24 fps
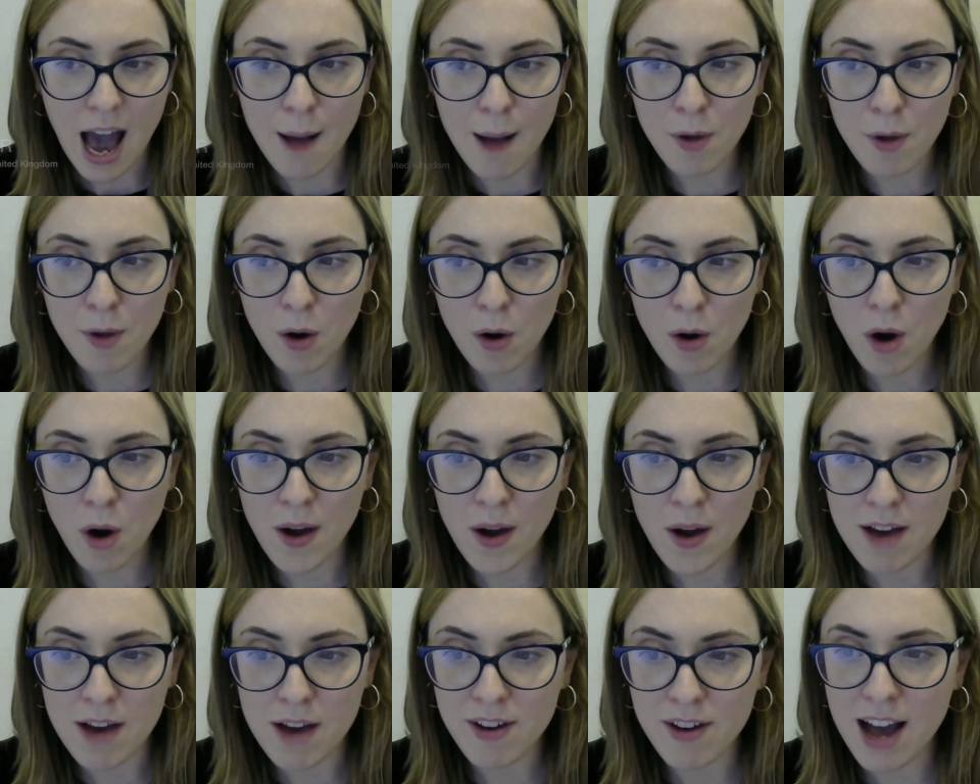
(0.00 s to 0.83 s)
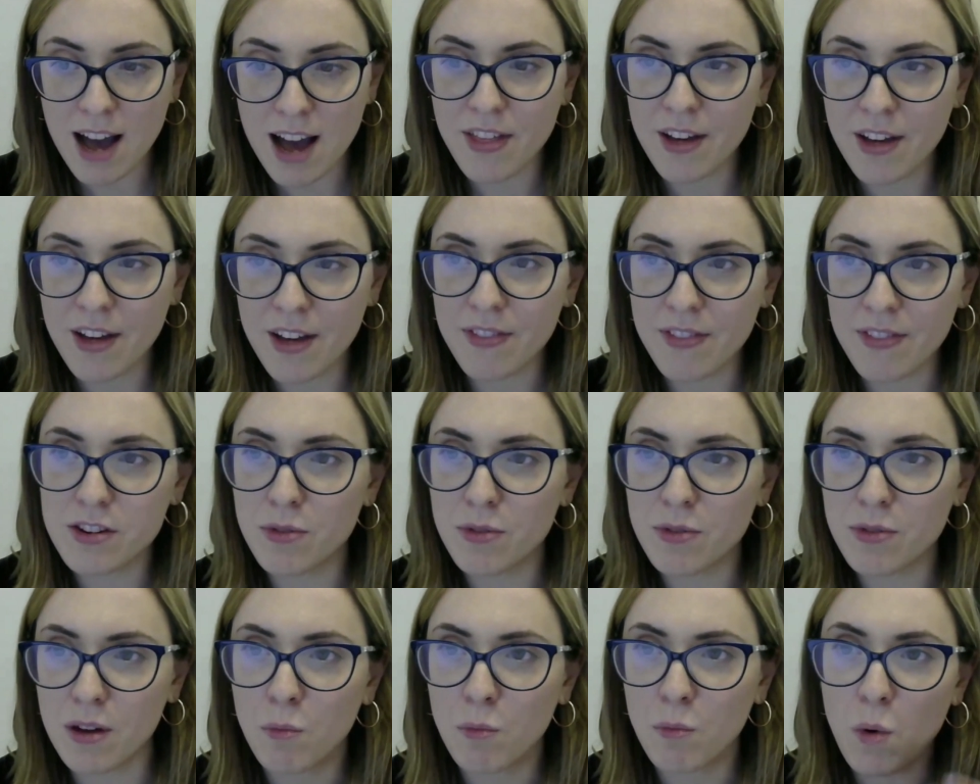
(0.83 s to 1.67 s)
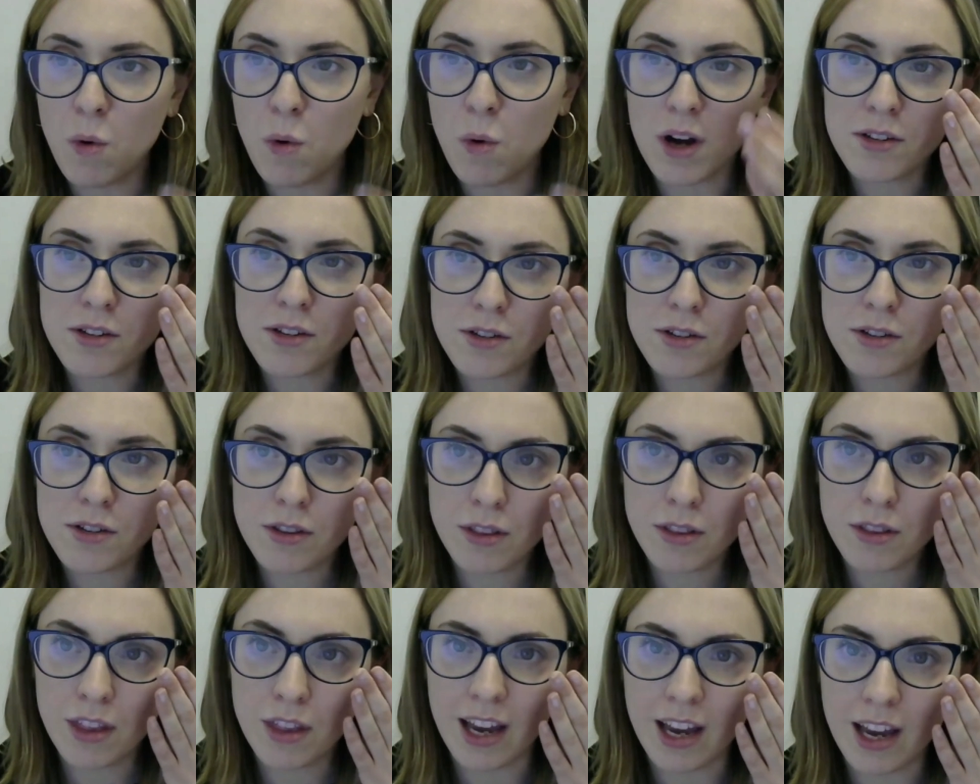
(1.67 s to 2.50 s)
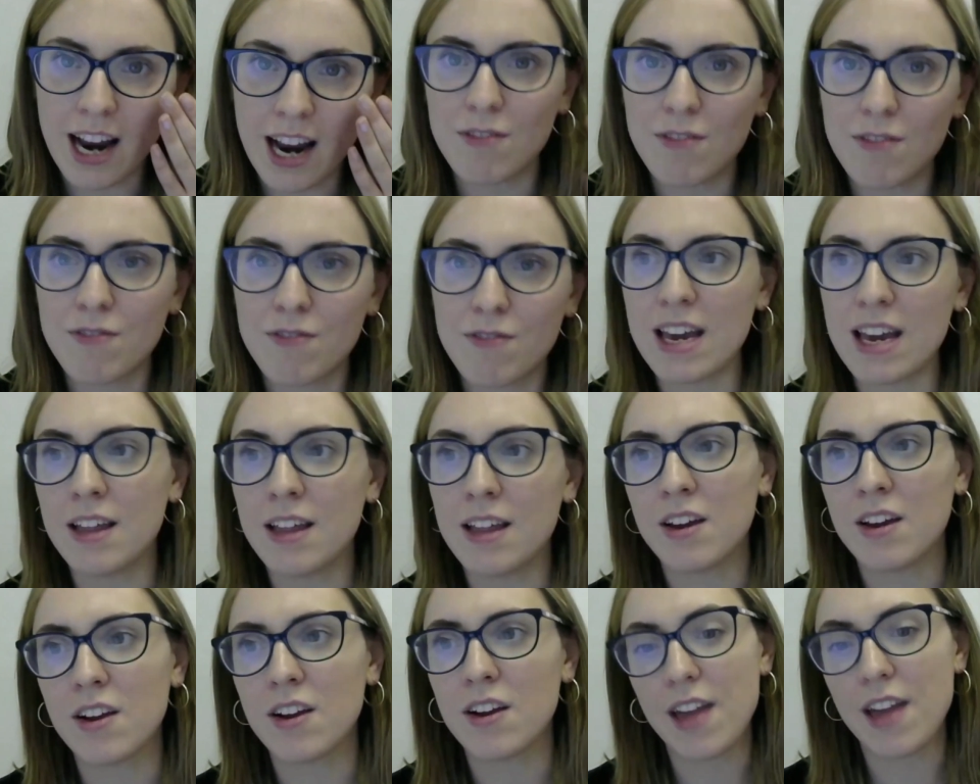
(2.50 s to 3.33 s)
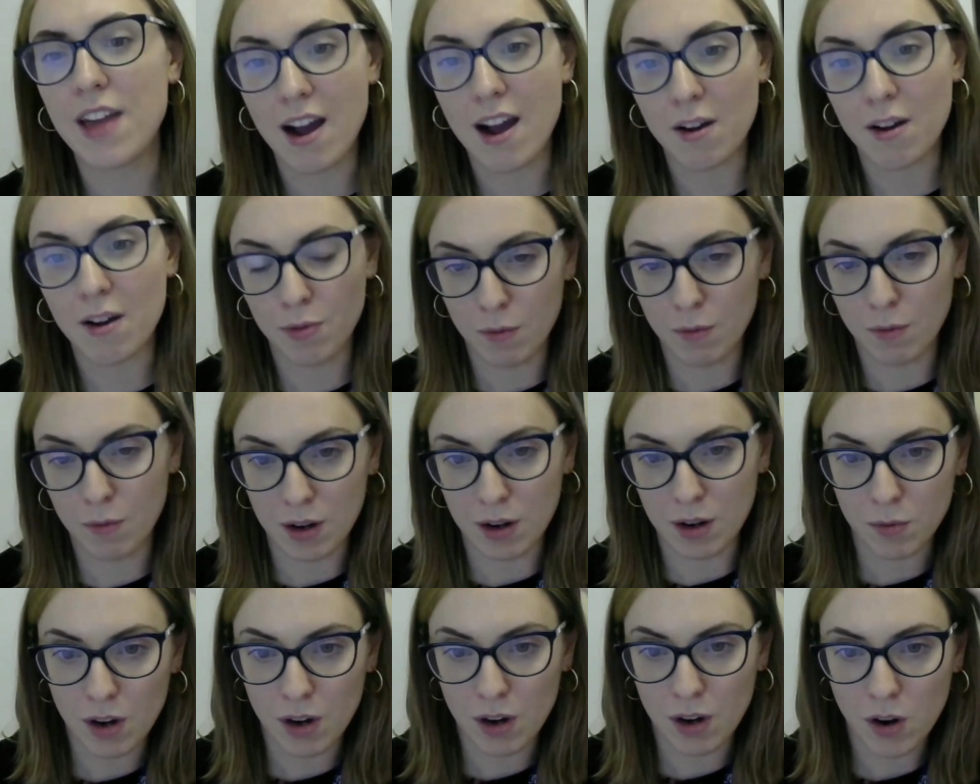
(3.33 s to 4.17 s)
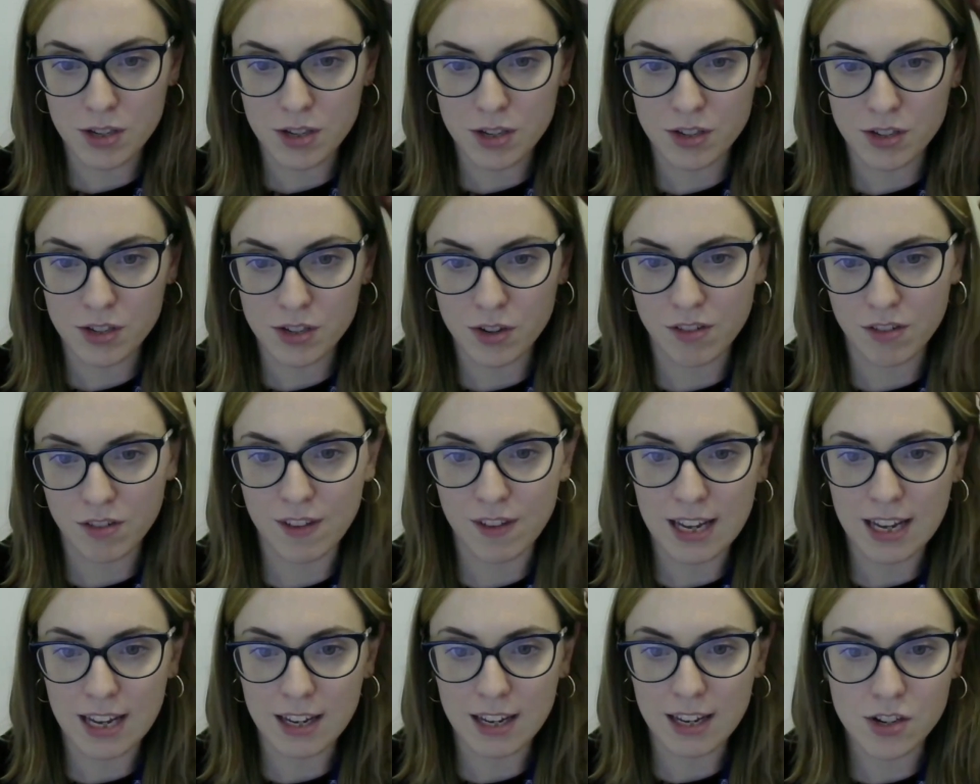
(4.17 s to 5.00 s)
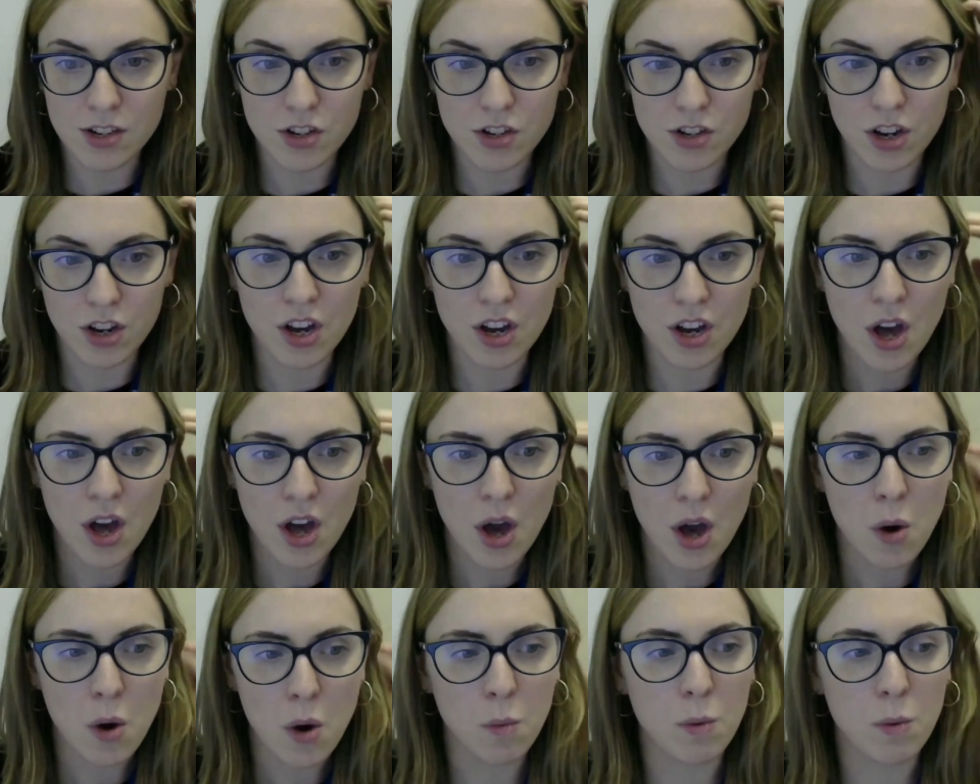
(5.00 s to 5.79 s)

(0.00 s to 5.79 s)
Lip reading: However, I think that what the kind of failure there, what Causton sort of failed to do,